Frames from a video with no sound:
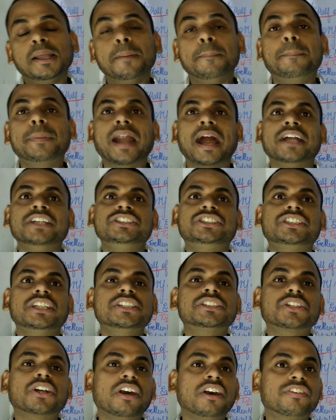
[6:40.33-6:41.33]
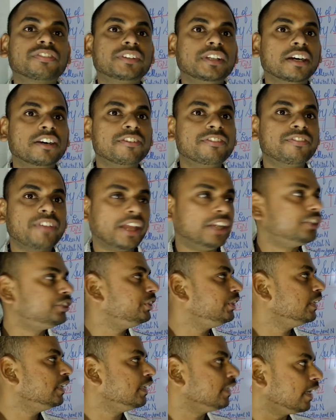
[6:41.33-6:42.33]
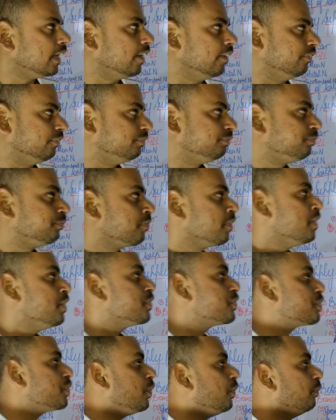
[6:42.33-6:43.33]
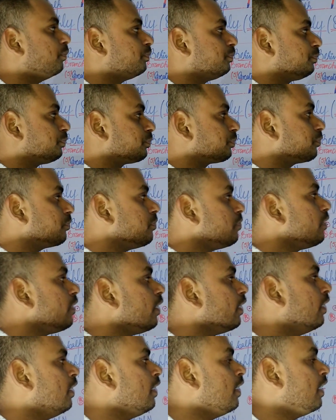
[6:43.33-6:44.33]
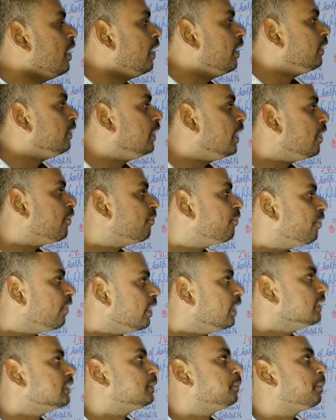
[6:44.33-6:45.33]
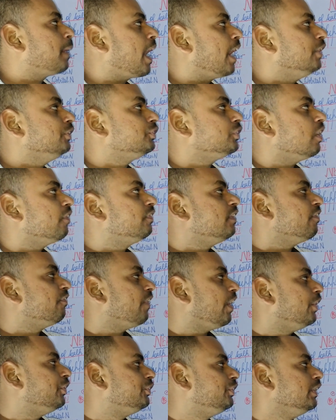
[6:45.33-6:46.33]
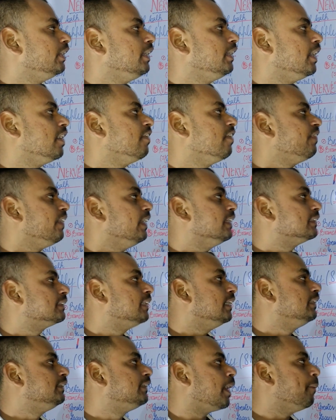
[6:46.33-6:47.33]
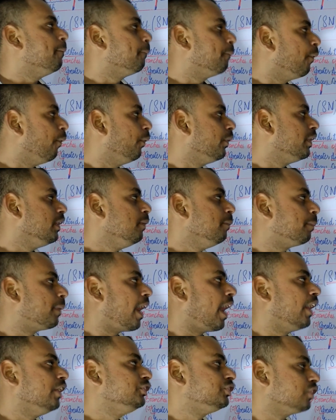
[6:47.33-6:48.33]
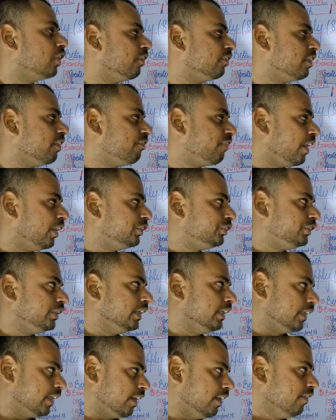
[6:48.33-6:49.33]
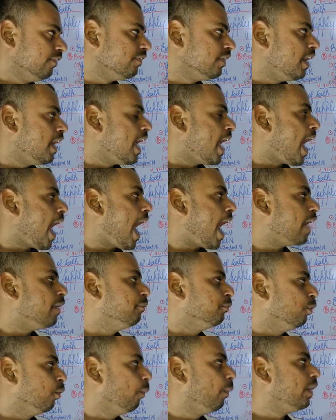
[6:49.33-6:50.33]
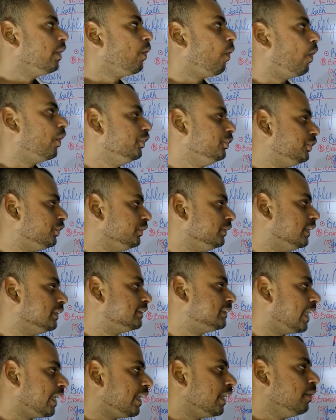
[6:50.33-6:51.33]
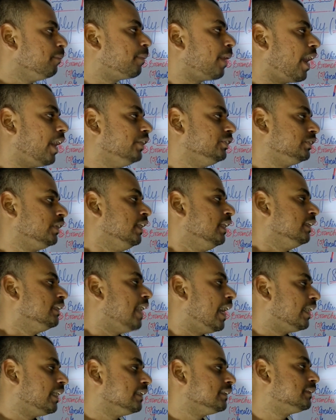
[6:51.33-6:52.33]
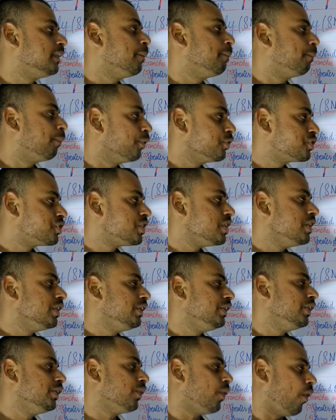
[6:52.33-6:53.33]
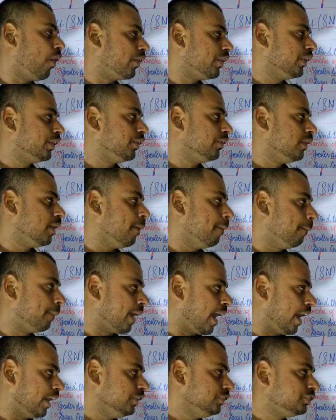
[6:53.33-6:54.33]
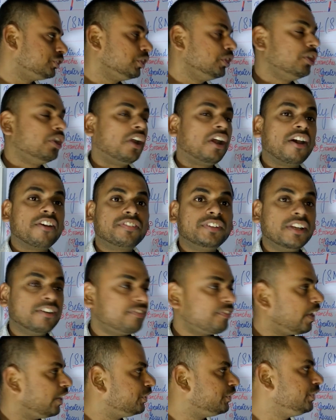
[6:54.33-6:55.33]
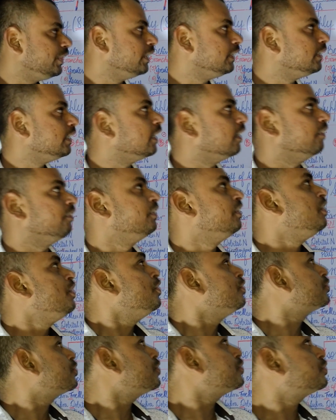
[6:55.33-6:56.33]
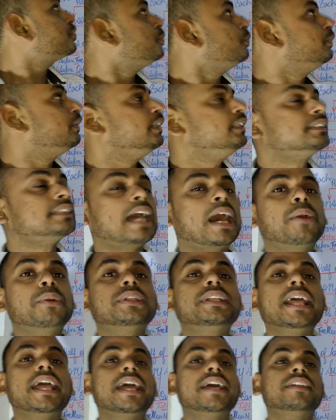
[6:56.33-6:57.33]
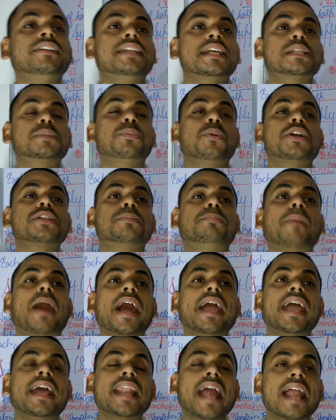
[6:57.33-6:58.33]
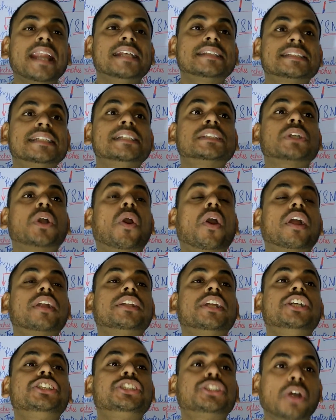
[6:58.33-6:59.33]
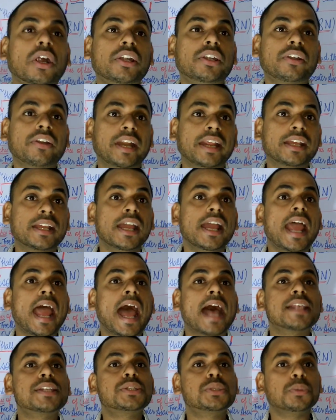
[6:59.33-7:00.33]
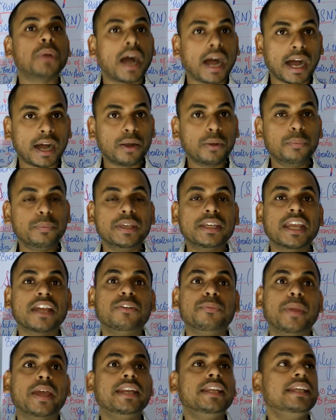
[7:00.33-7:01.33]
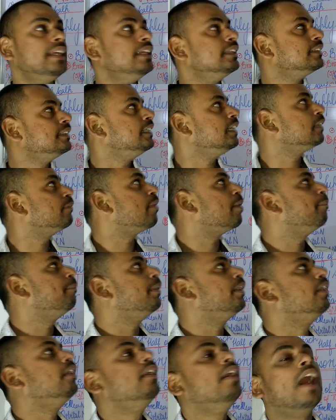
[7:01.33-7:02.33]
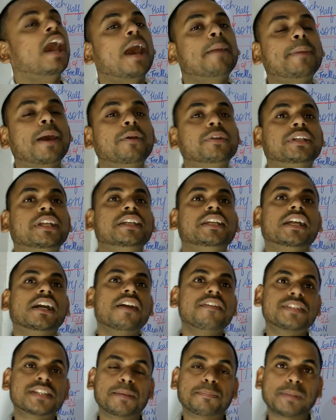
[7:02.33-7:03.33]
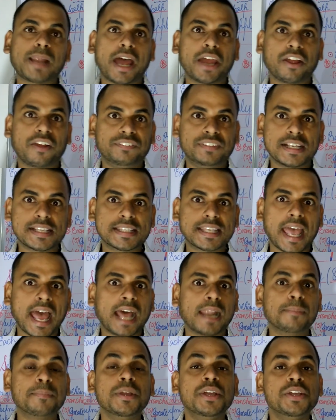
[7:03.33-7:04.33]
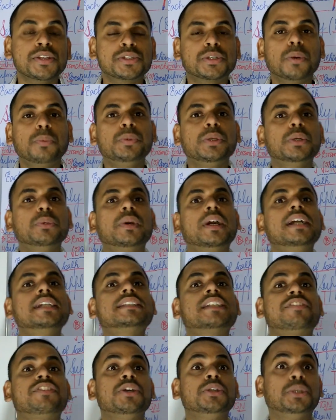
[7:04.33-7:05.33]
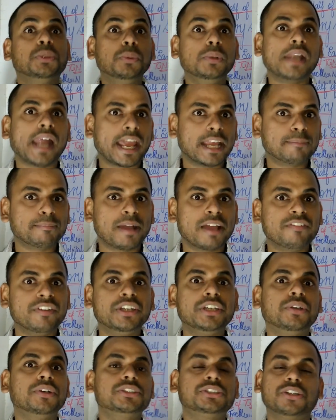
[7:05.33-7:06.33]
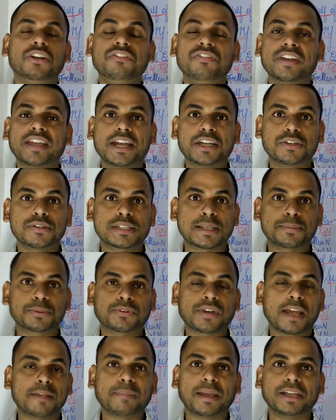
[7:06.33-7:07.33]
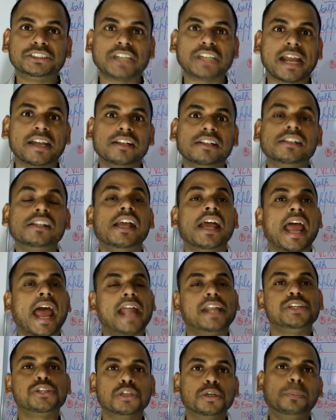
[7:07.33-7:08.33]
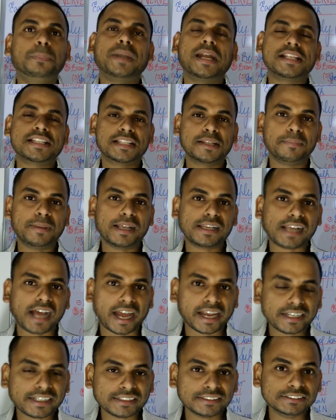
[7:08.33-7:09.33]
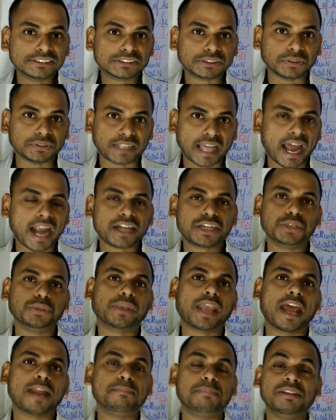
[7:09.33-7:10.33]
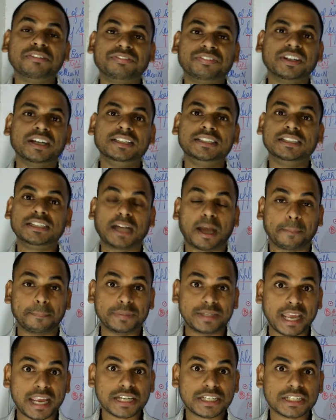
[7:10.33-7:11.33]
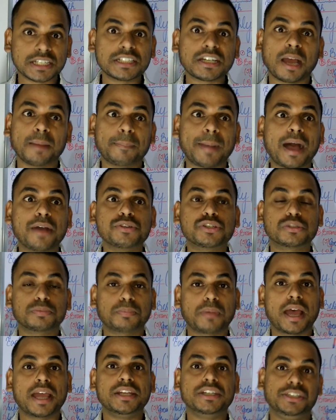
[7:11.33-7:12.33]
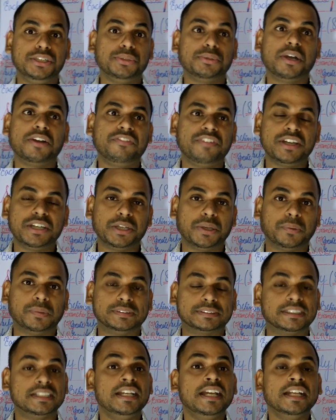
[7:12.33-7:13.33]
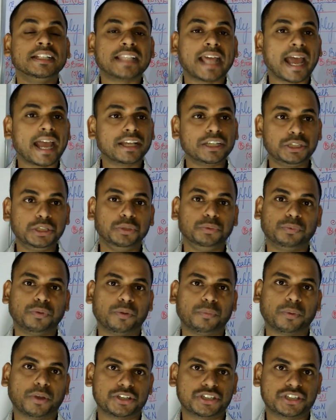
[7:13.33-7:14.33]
the branches of the facial nerve. So the first branch of the facial nerve is the temporal branch of the facial nerve, and moving on to the second branch, that is the posterior auricular branch of the facial nerve. So students out there, this was my analysis or the short trick as to how we can easily remember about the nerve supply of the scalp. So viewers, if you do like my videos, don't forget to subscribe my channel and do press the bell icon so that you can be further updated about my newer videos. Thank you for